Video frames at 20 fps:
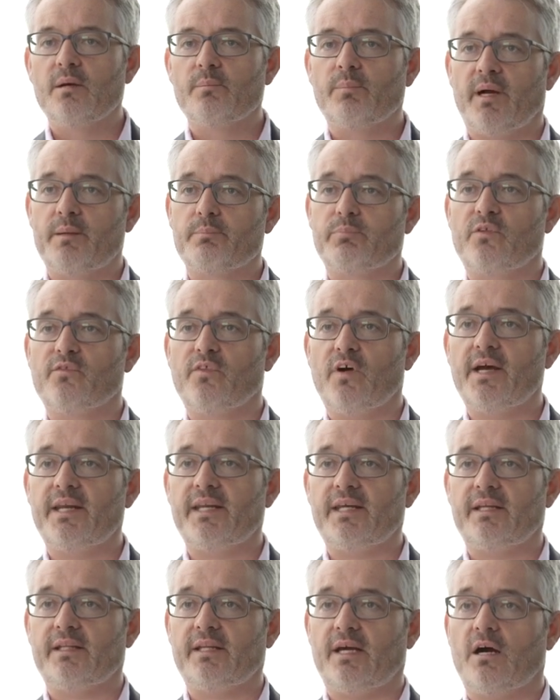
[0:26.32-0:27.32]
by
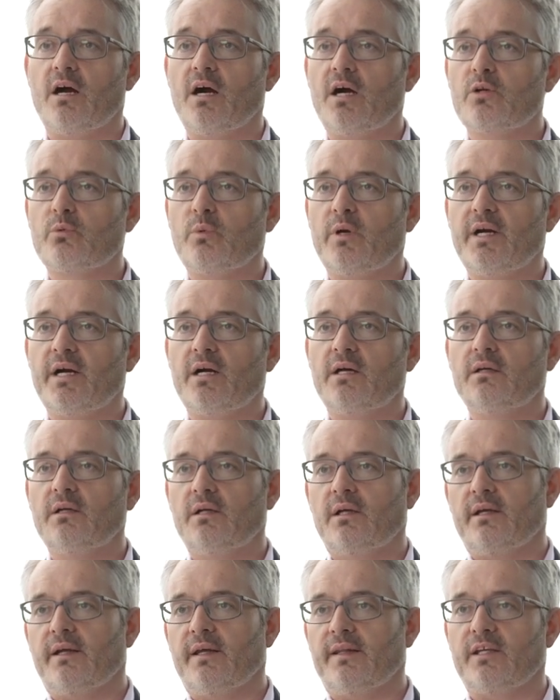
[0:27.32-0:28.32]
providing the hardware
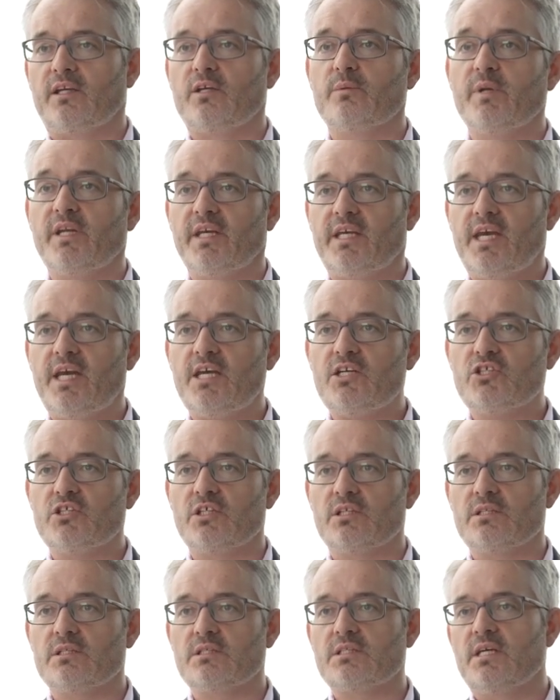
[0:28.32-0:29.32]
and the
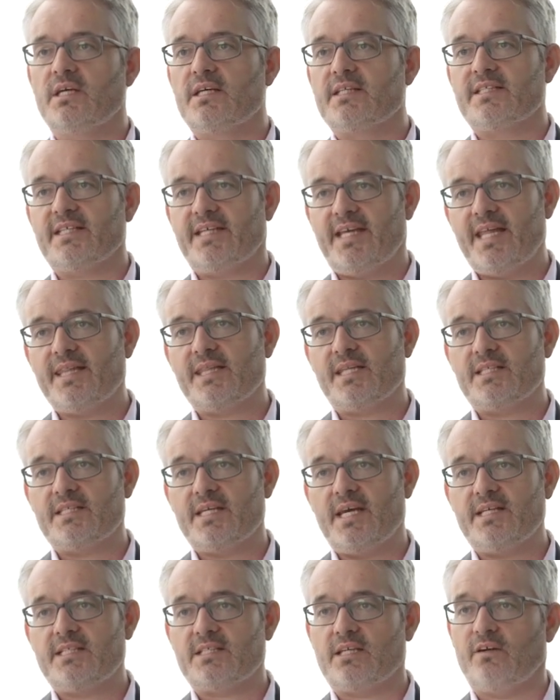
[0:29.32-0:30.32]
communications to get the
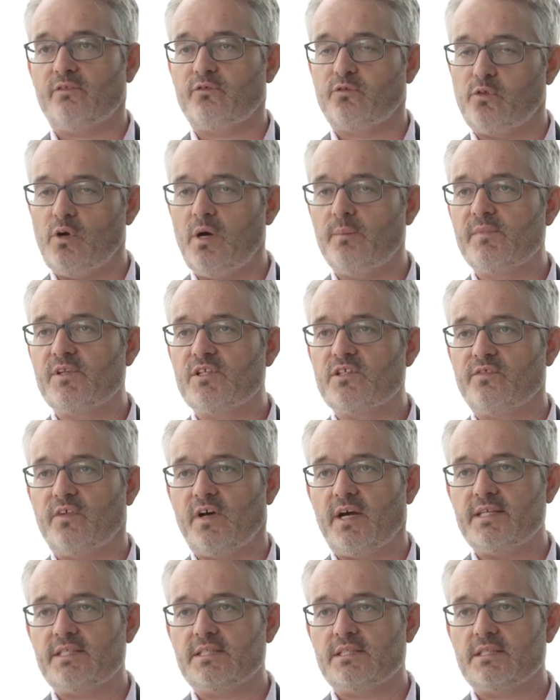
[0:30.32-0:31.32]
data from the
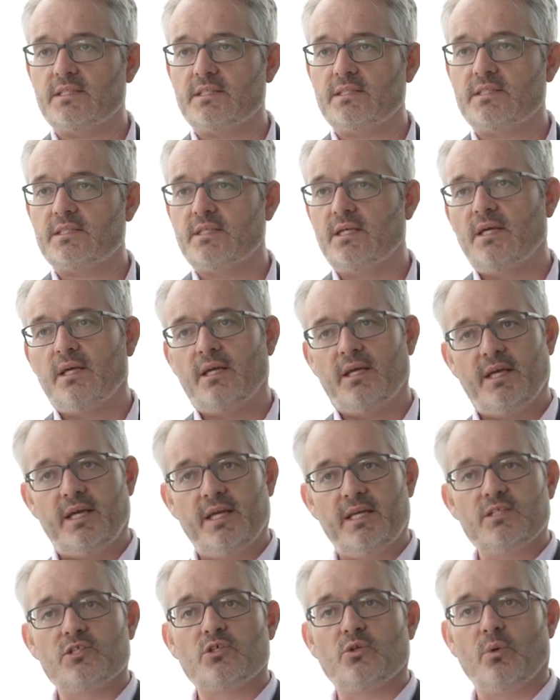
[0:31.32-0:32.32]
devices
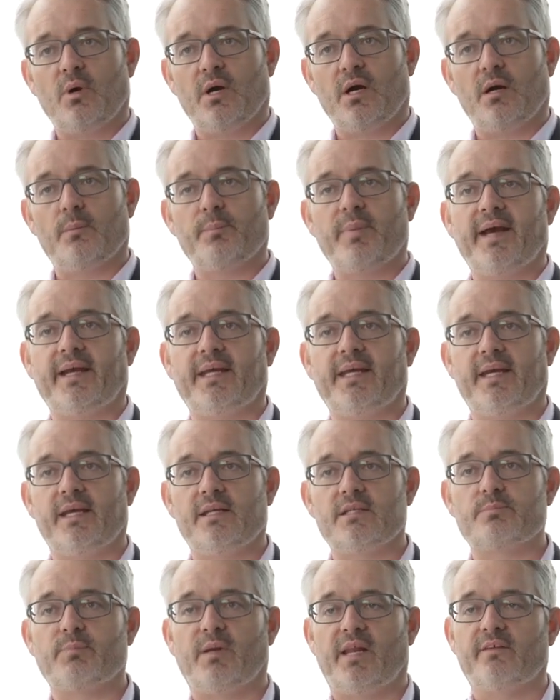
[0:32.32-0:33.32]
into our
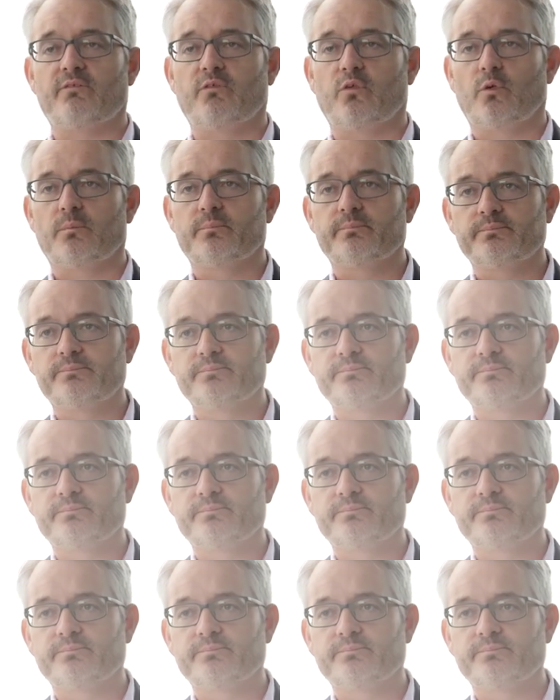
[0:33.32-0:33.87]
back-end platform.